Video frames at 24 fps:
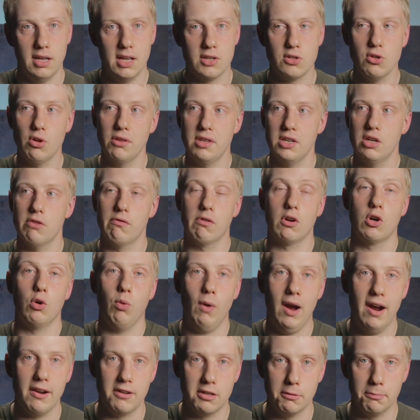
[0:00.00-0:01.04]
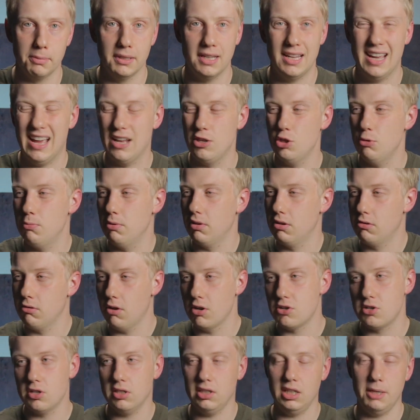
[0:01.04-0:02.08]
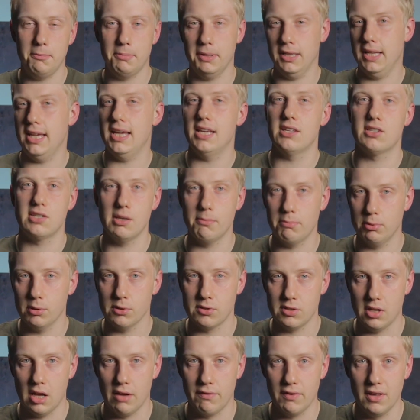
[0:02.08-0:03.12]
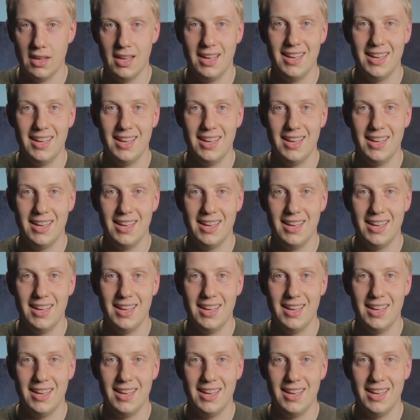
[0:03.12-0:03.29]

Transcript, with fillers: It's not that you're required to play and you begrudgingly play simple stuff.